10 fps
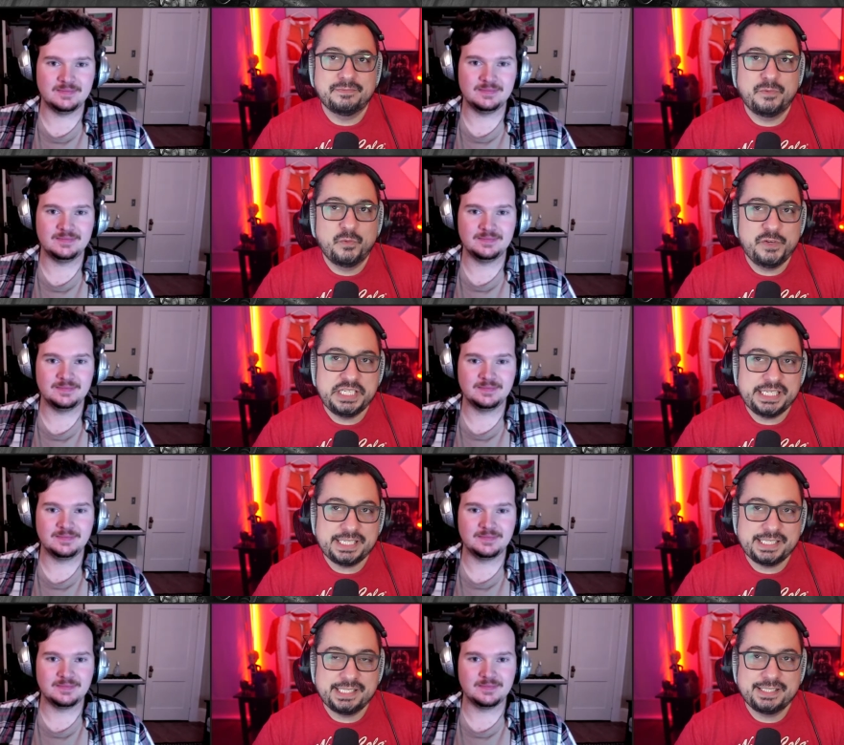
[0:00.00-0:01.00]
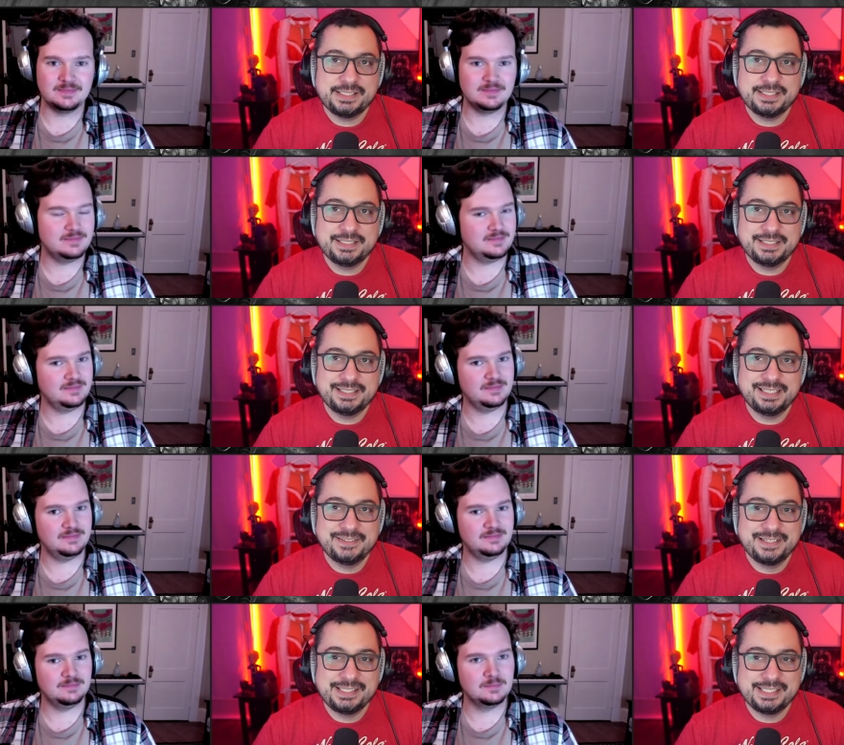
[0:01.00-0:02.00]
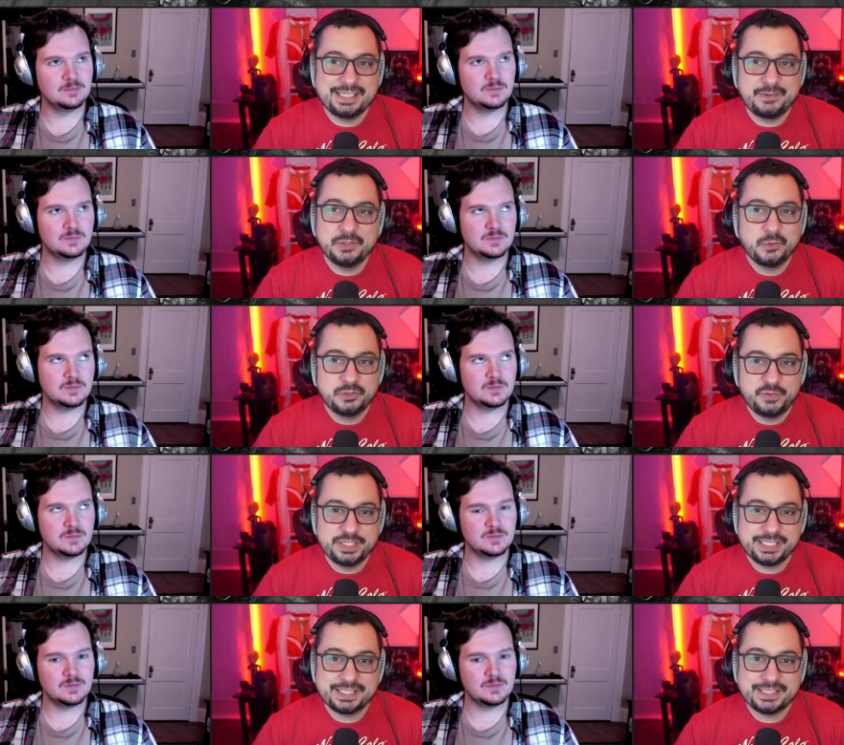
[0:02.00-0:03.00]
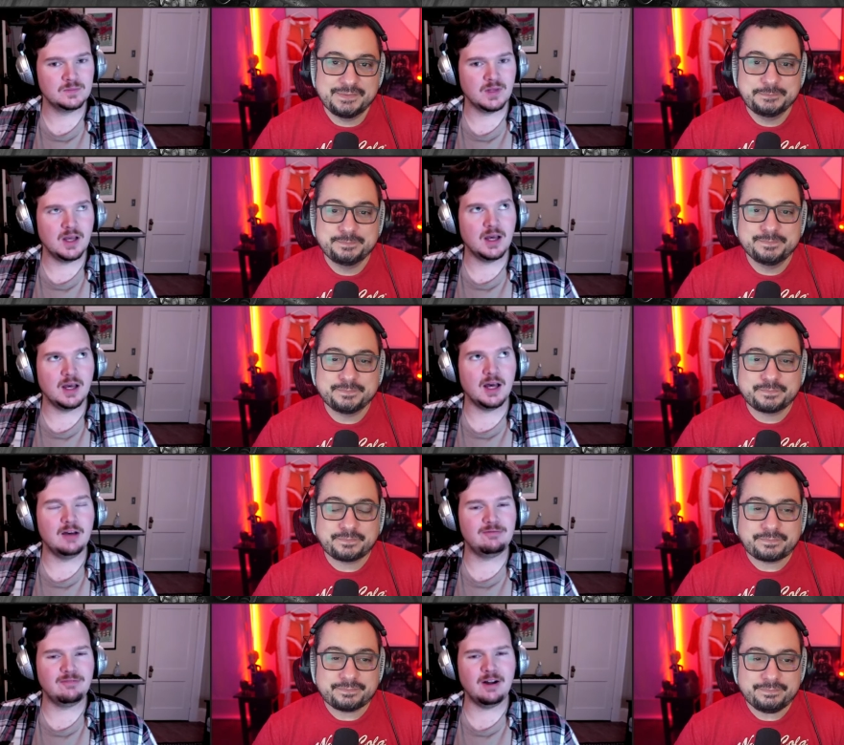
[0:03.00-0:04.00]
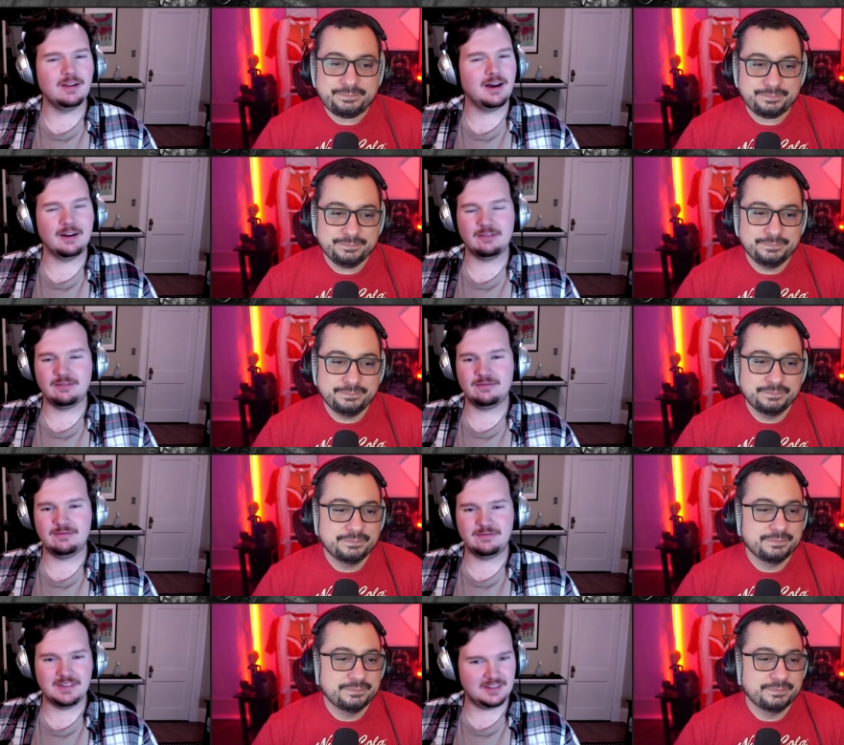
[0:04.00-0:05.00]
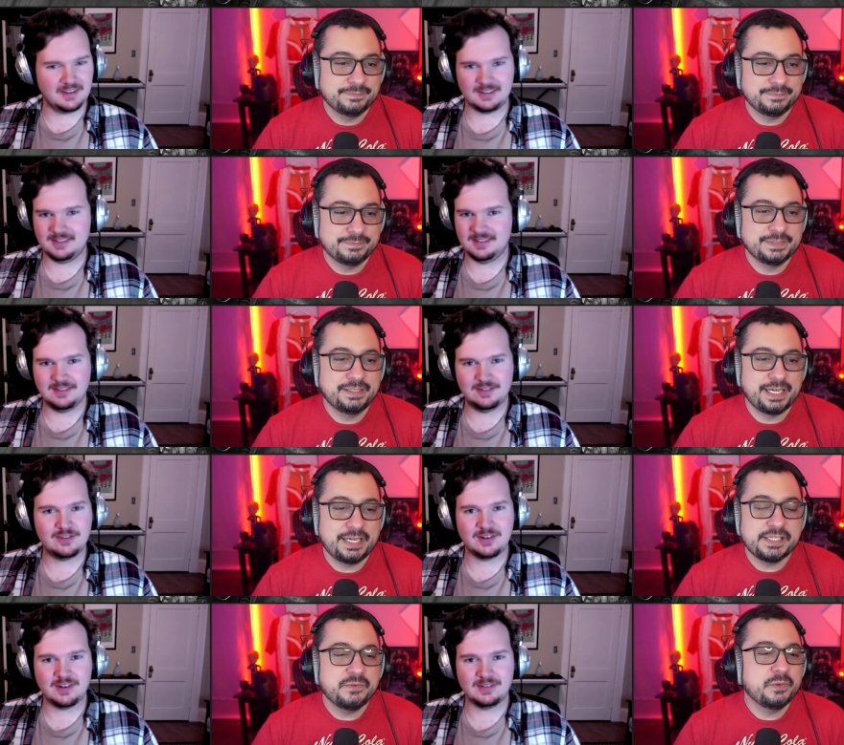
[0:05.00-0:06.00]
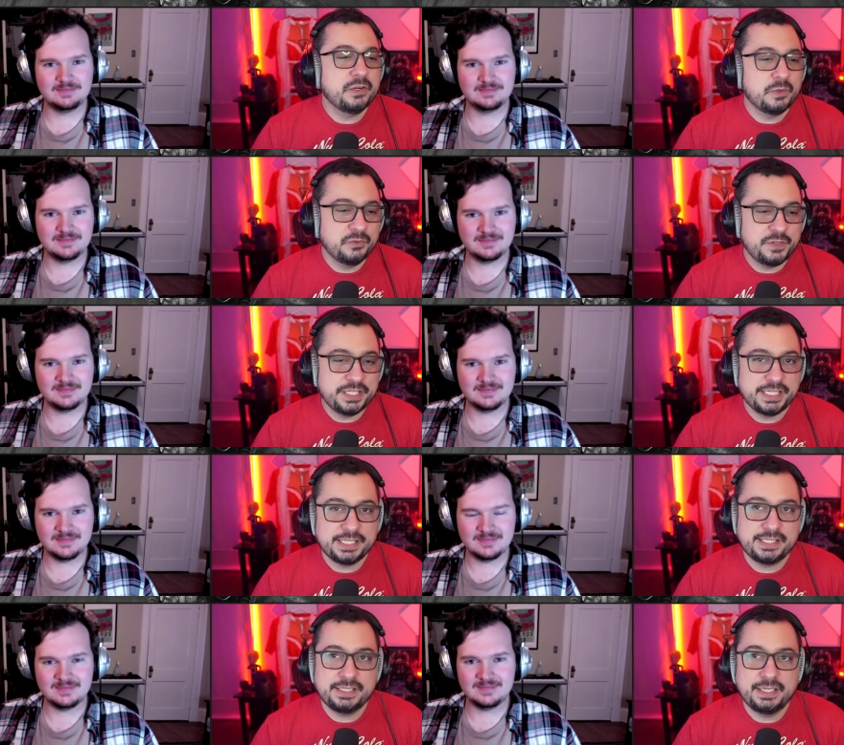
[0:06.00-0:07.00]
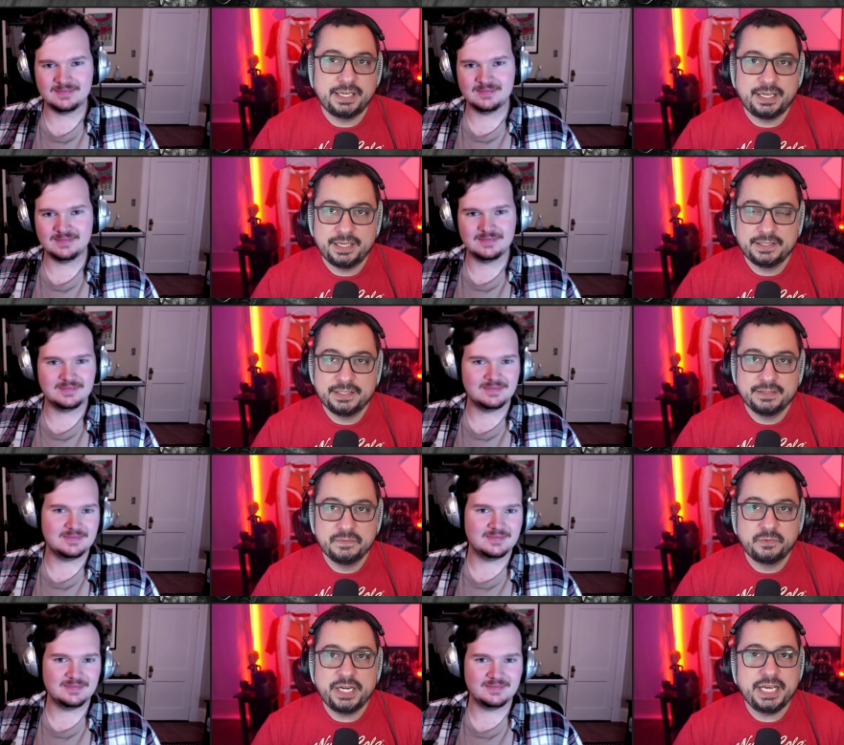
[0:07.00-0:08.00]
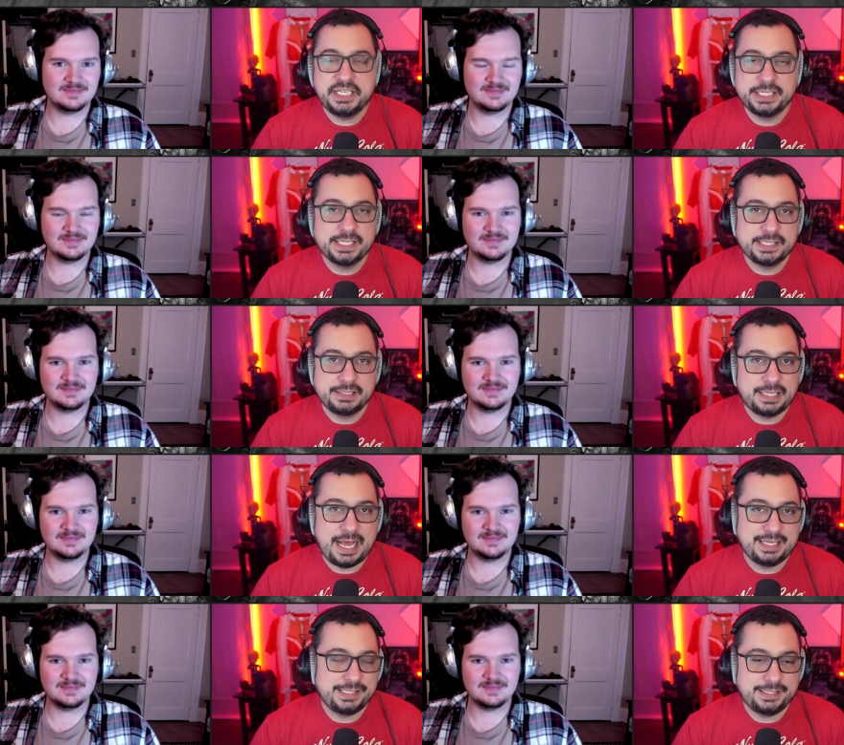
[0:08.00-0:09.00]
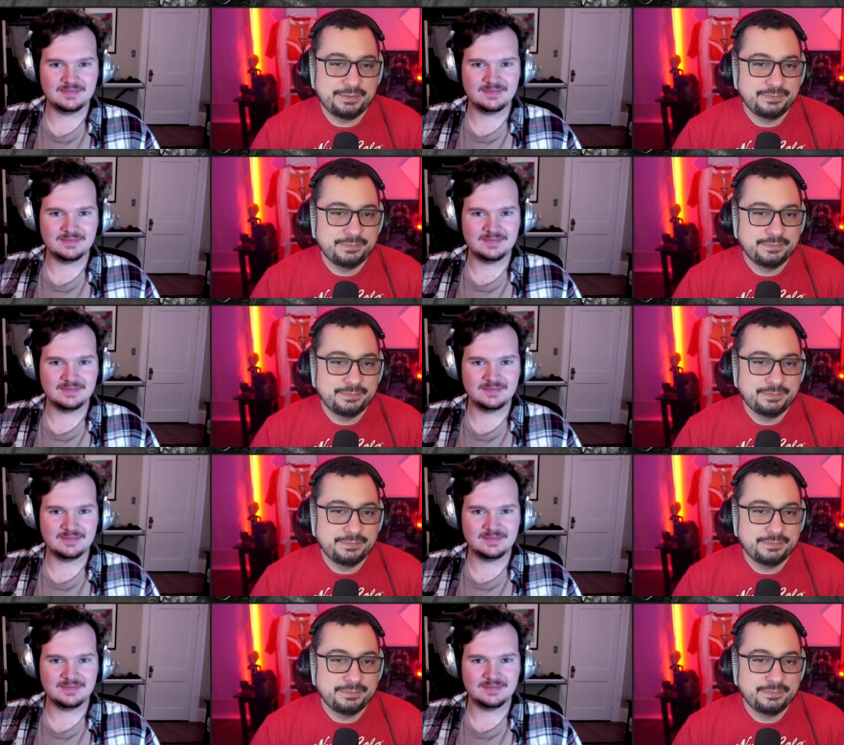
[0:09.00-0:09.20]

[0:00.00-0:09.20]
Speaker 1: physics, or is this like real world physics?
Speaker 2: Uh, Fallout physics.
Speaker 1: Okay, because sure. in real world physics, uh, the radiation doesn't last